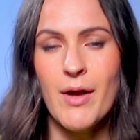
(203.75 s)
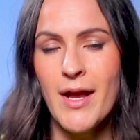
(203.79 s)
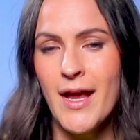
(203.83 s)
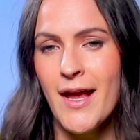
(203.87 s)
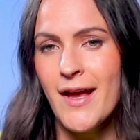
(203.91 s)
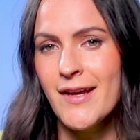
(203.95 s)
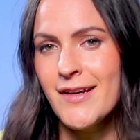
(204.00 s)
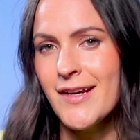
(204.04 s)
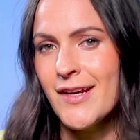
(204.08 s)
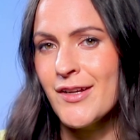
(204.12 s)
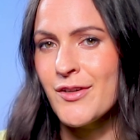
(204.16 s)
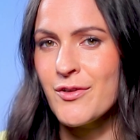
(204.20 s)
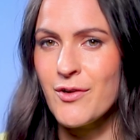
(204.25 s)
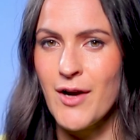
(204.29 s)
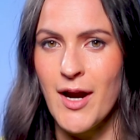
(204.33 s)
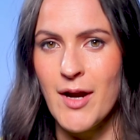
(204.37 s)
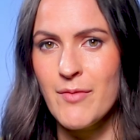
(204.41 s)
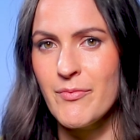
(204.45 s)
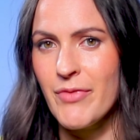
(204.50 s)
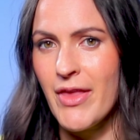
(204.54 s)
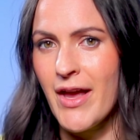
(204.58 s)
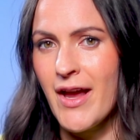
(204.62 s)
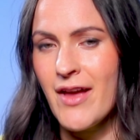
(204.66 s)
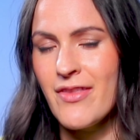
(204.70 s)
ahead and
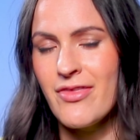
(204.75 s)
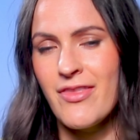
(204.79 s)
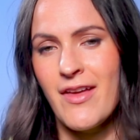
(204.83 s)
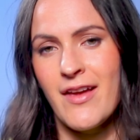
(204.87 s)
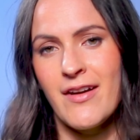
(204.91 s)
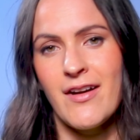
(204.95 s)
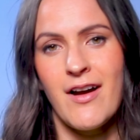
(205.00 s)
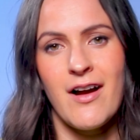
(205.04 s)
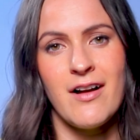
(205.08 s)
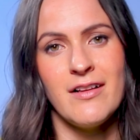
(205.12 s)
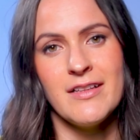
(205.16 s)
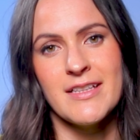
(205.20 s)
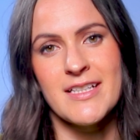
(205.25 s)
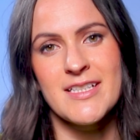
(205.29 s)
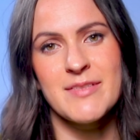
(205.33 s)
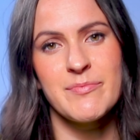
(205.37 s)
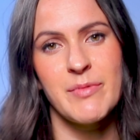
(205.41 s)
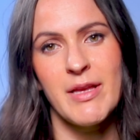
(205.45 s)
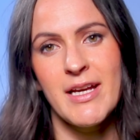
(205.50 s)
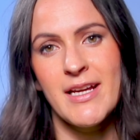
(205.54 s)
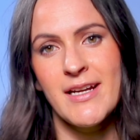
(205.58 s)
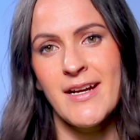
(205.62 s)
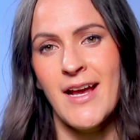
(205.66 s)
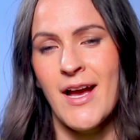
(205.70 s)
grab that, then I'll
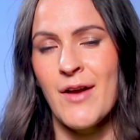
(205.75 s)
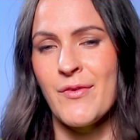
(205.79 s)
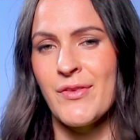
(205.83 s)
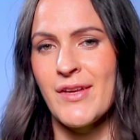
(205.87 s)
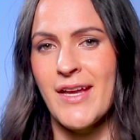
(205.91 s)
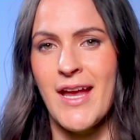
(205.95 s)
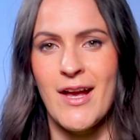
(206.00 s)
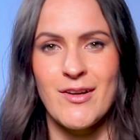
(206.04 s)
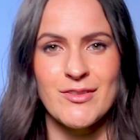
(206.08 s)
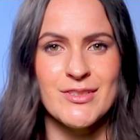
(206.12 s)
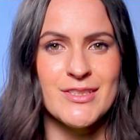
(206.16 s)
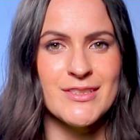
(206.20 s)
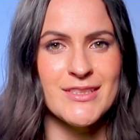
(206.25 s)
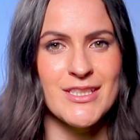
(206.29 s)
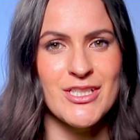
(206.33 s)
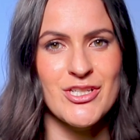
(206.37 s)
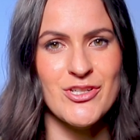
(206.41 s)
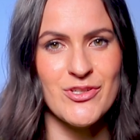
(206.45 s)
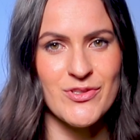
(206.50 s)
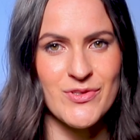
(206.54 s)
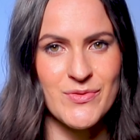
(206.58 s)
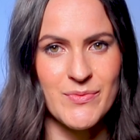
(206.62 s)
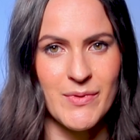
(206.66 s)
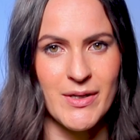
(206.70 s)
explain how the
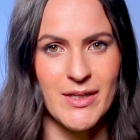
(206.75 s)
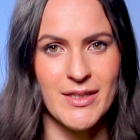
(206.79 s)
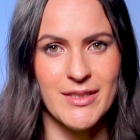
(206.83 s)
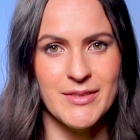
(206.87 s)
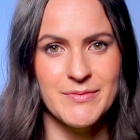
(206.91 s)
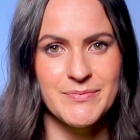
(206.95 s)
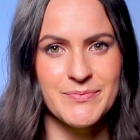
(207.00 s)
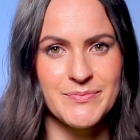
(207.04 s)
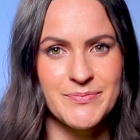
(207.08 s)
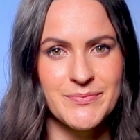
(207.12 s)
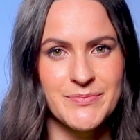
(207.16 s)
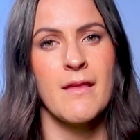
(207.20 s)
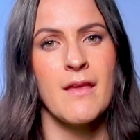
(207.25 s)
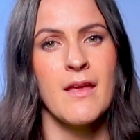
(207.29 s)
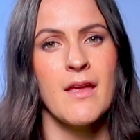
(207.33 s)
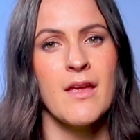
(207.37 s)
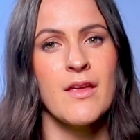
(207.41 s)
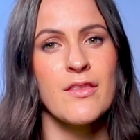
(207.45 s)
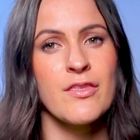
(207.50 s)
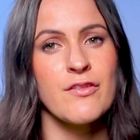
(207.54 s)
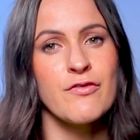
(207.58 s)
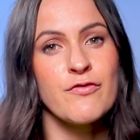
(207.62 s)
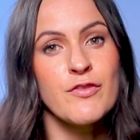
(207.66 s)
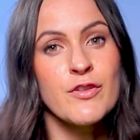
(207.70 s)
calculations work.
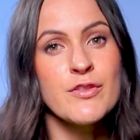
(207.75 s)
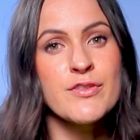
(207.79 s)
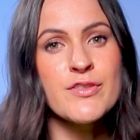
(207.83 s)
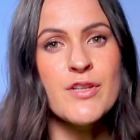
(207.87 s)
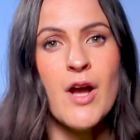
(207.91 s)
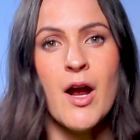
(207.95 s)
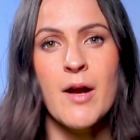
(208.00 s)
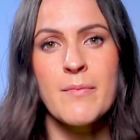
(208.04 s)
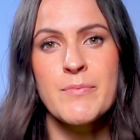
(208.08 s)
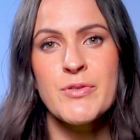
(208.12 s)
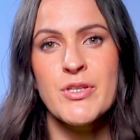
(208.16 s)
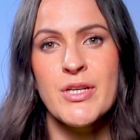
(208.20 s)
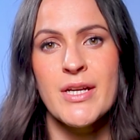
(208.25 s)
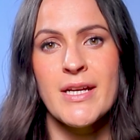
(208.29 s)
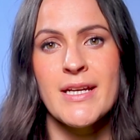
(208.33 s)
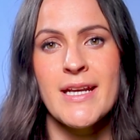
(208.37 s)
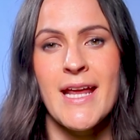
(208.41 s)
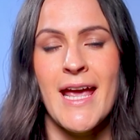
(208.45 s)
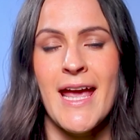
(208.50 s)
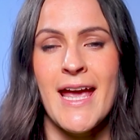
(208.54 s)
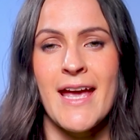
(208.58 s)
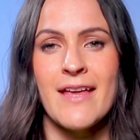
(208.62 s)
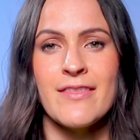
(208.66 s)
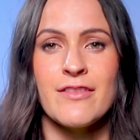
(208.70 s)
The first option
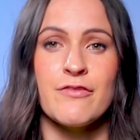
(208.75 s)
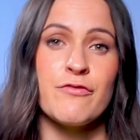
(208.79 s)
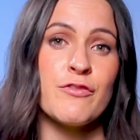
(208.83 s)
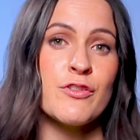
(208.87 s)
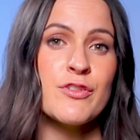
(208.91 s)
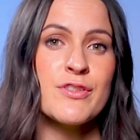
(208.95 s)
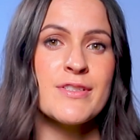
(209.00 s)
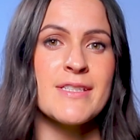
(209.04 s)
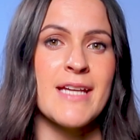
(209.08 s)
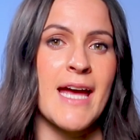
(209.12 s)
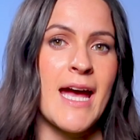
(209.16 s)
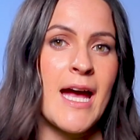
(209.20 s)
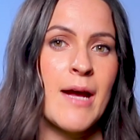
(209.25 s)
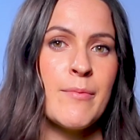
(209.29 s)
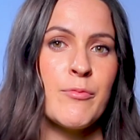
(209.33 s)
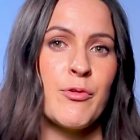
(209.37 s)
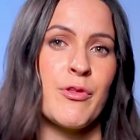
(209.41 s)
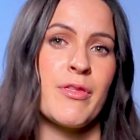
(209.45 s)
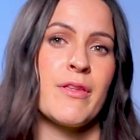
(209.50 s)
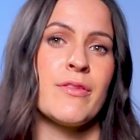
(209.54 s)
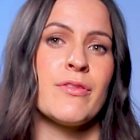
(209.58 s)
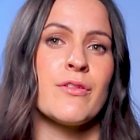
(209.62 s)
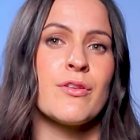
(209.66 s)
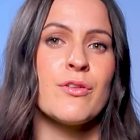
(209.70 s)
and the first tab
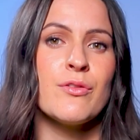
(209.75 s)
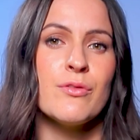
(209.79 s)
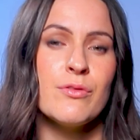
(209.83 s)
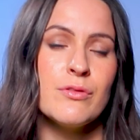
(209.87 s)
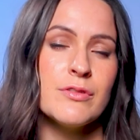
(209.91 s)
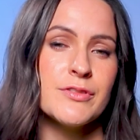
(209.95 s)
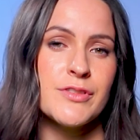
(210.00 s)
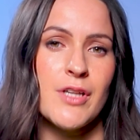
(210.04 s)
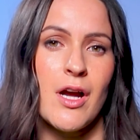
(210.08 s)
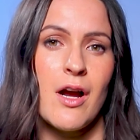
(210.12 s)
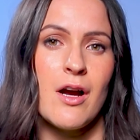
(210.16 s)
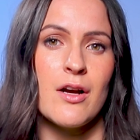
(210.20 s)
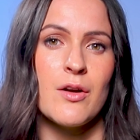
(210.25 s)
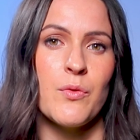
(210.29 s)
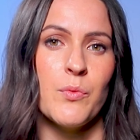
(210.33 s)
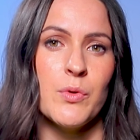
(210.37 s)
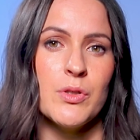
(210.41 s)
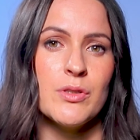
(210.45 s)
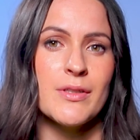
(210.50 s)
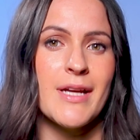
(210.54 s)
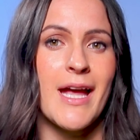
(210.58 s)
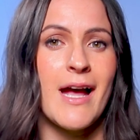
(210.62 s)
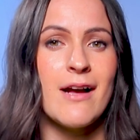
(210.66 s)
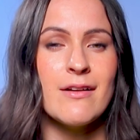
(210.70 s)
within the Google Doc
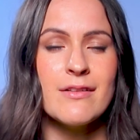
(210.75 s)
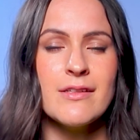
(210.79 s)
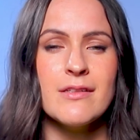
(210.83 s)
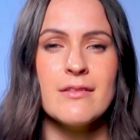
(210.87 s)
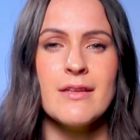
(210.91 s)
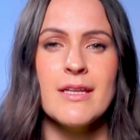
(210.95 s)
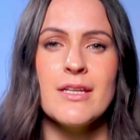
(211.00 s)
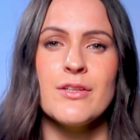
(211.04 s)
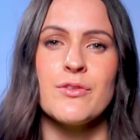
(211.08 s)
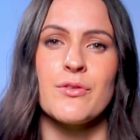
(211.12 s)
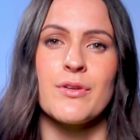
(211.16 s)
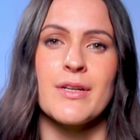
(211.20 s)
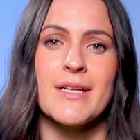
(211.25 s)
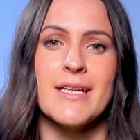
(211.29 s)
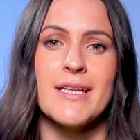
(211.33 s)
will calculate your